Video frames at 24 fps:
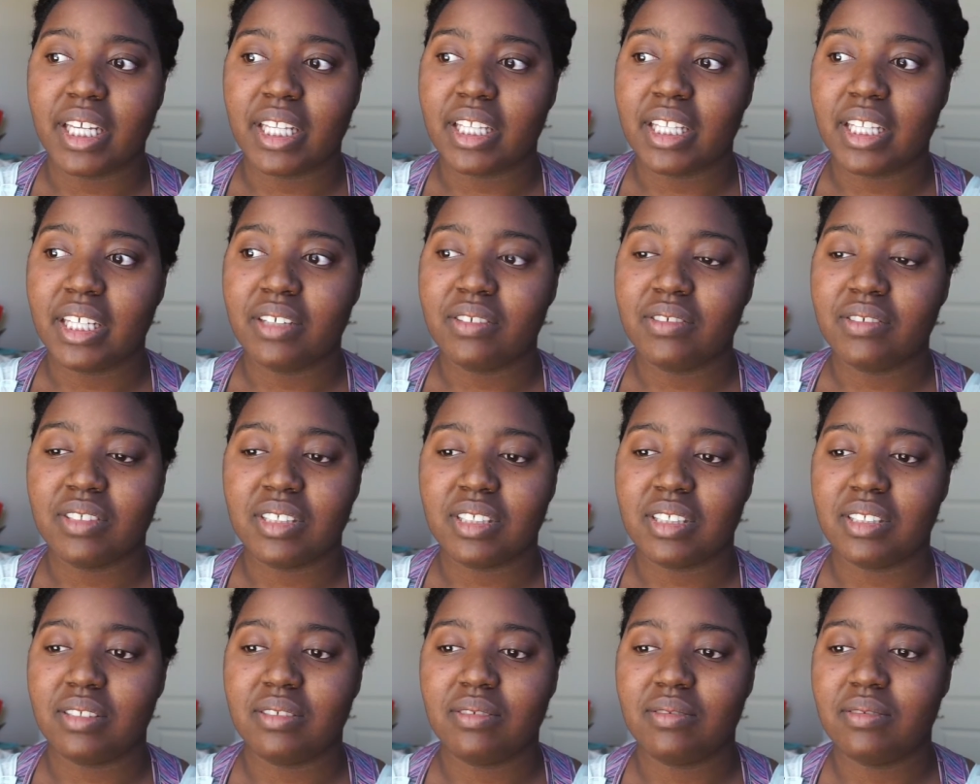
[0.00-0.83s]
there
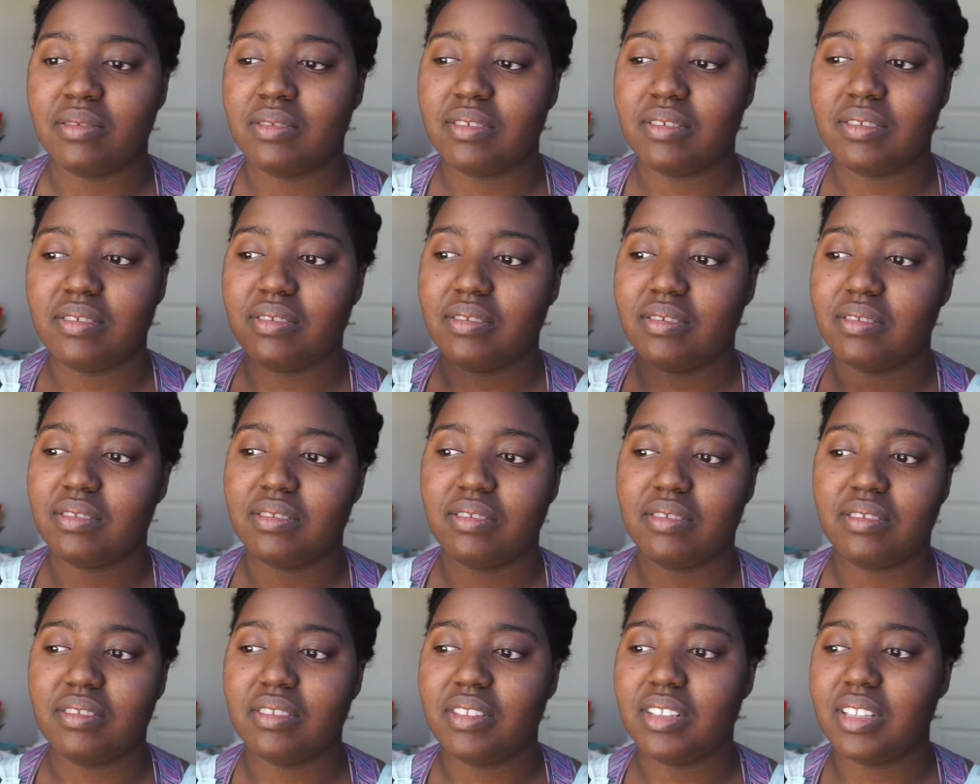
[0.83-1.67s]
was
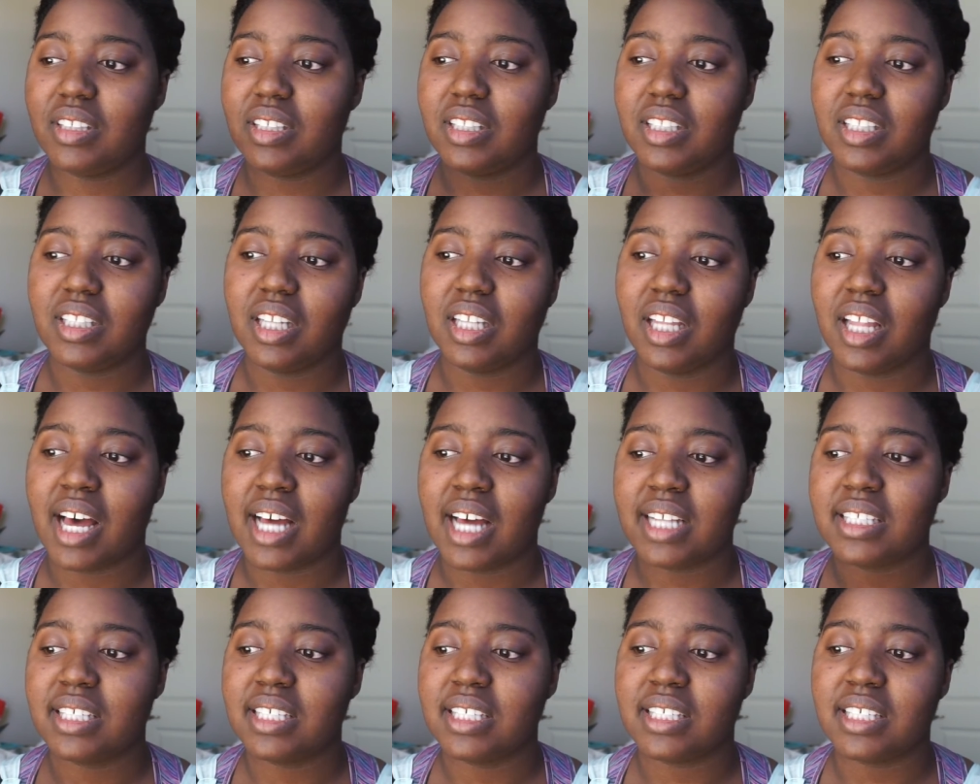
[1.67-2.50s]

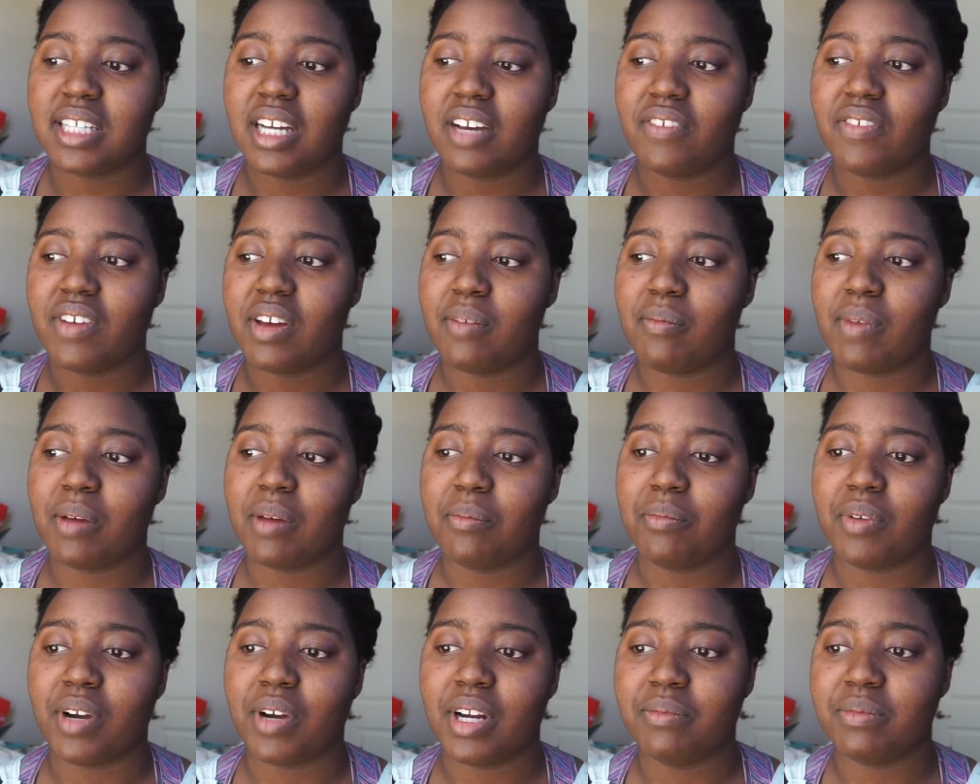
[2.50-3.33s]
lots of stuff, and my
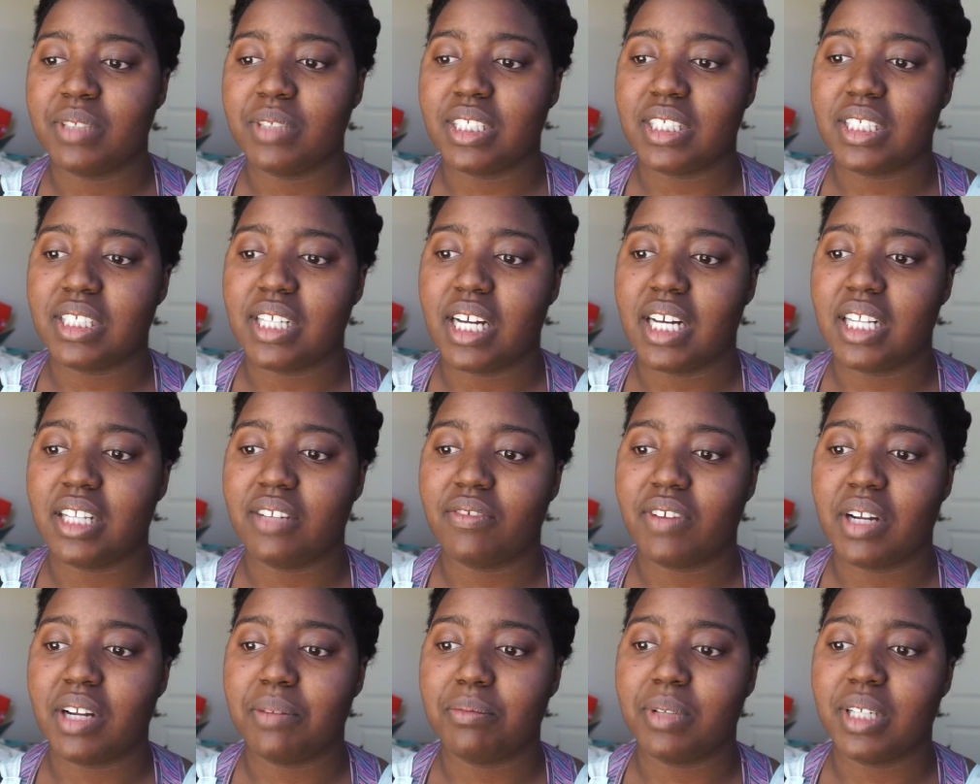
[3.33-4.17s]
brain was just not in the
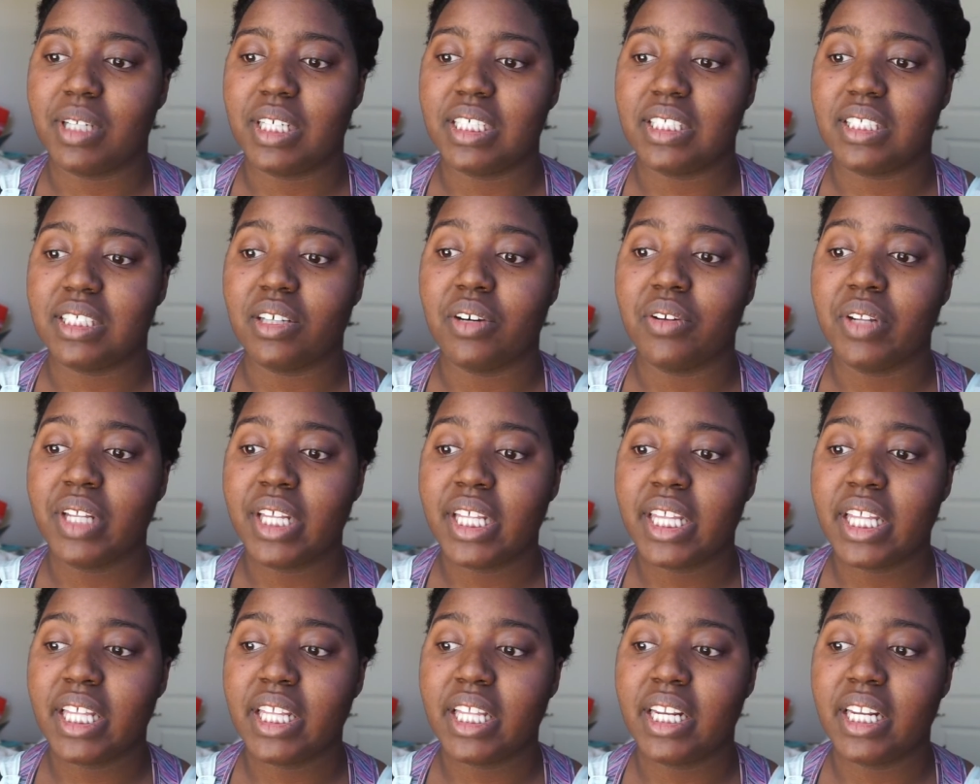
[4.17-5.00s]
right place. The only
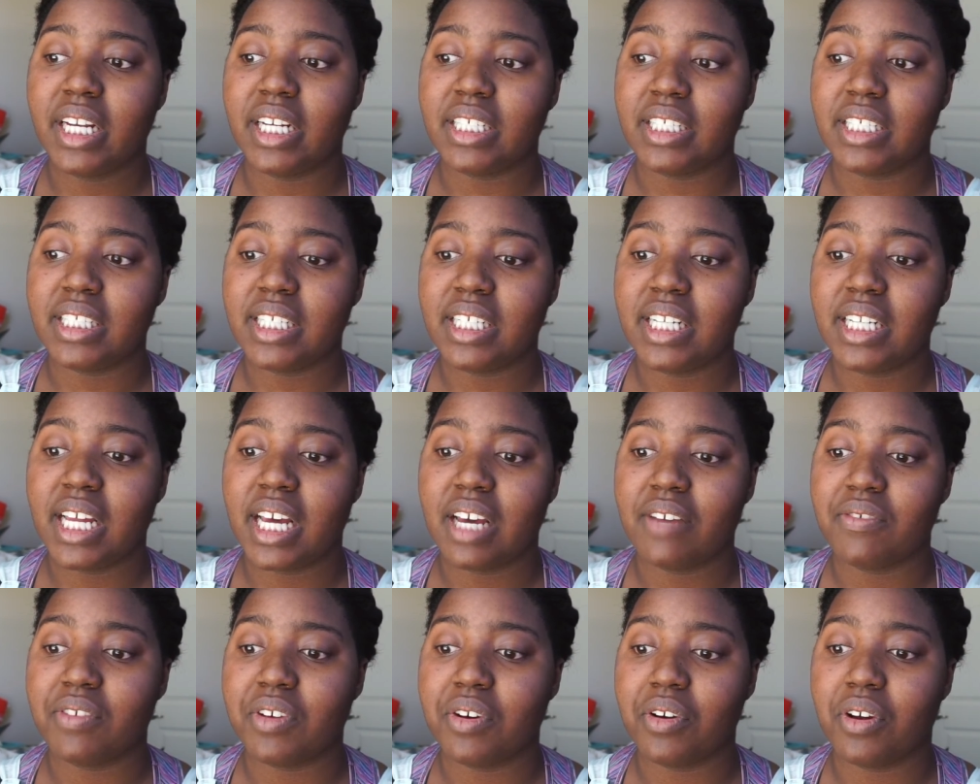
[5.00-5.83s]
thing that I did
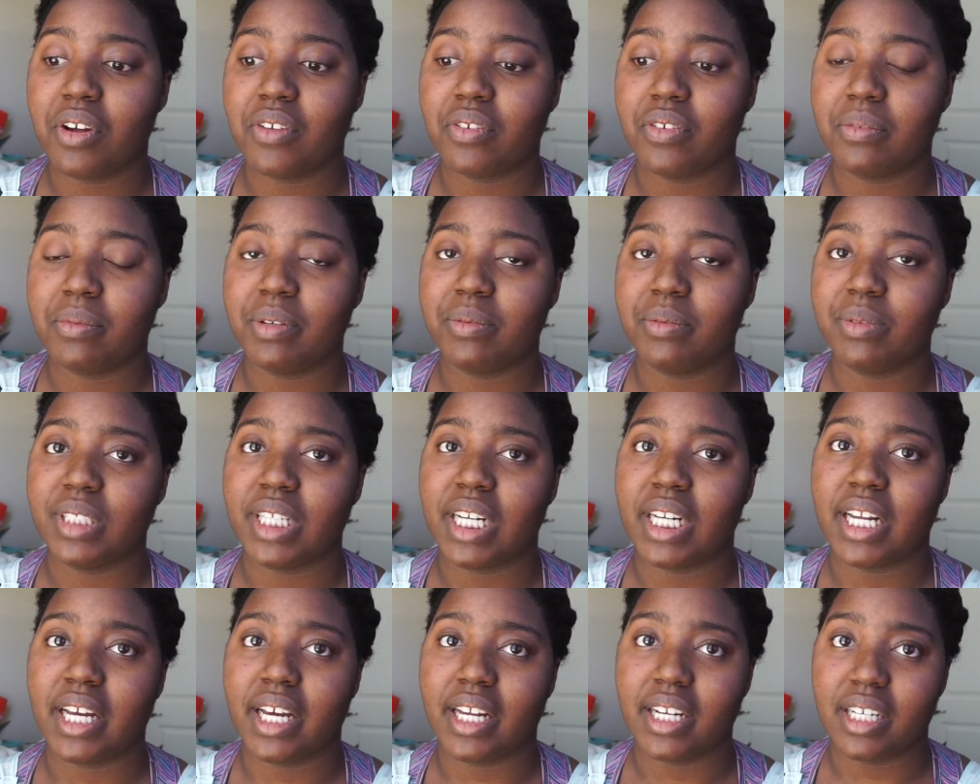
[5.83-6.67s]
have going for me was
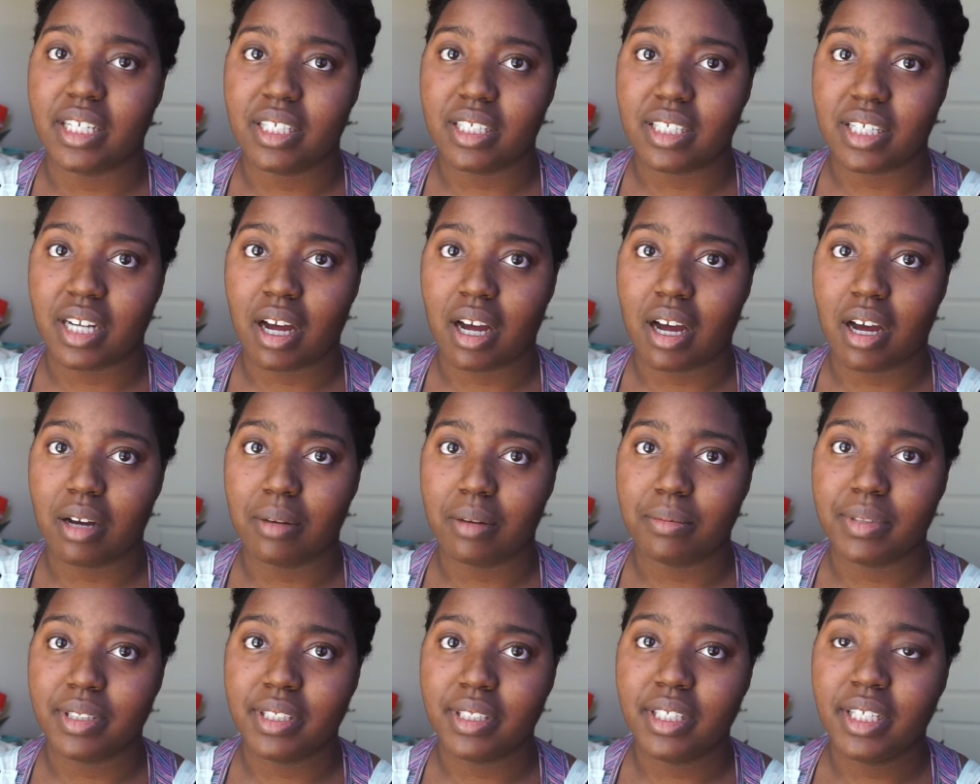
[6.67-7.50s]
that I got a
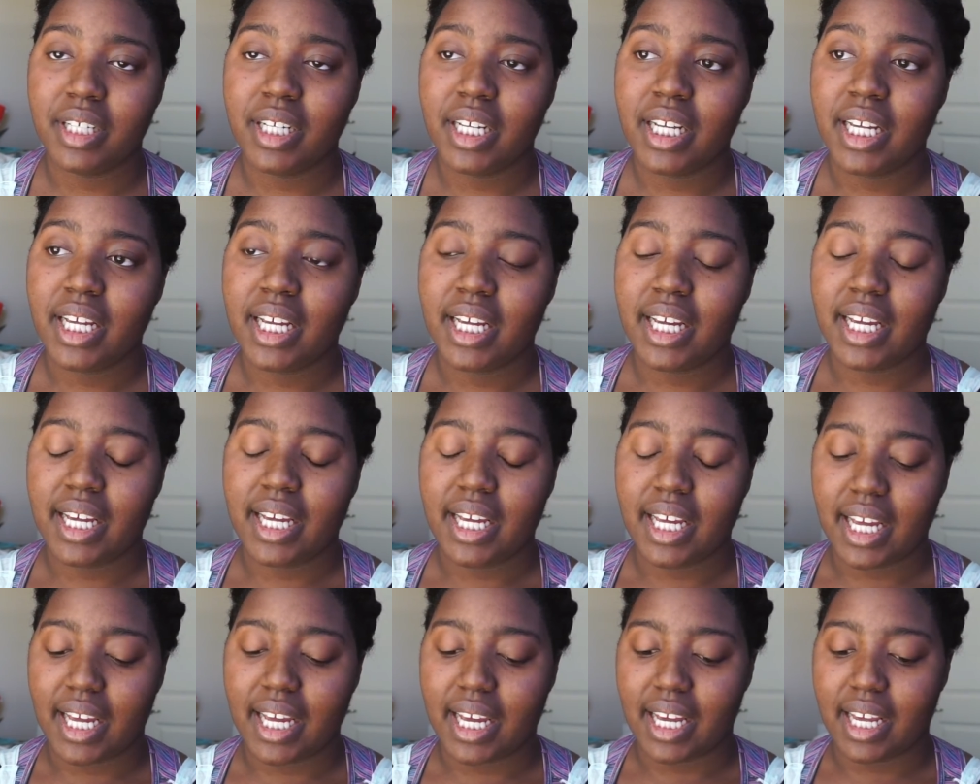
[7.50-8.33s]
job,
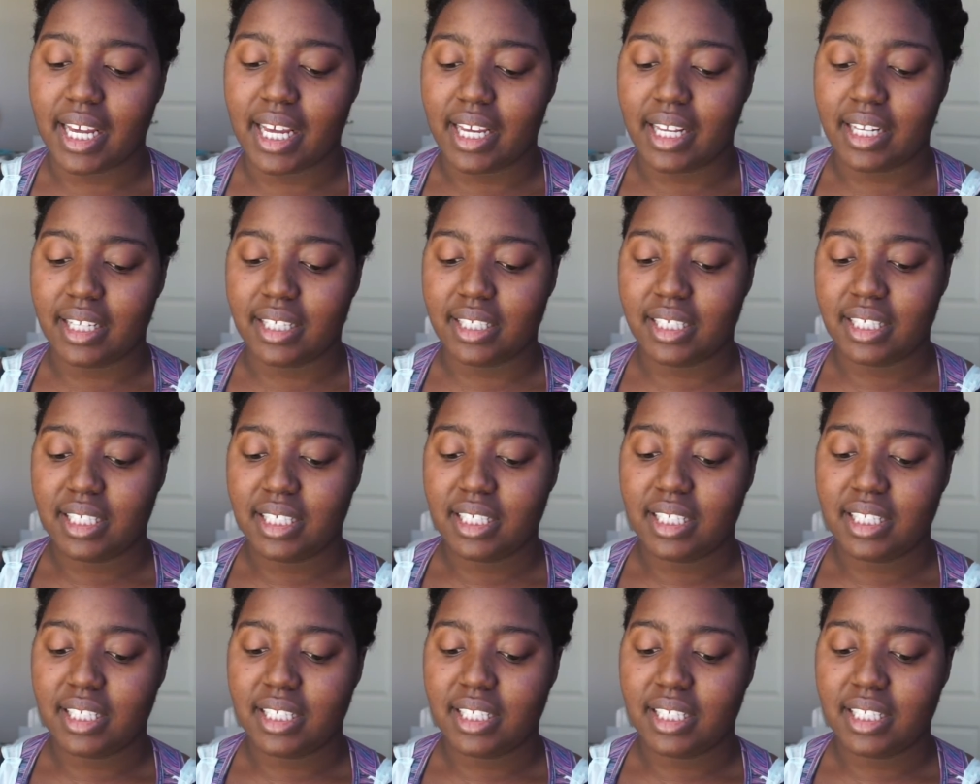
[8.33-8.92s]
and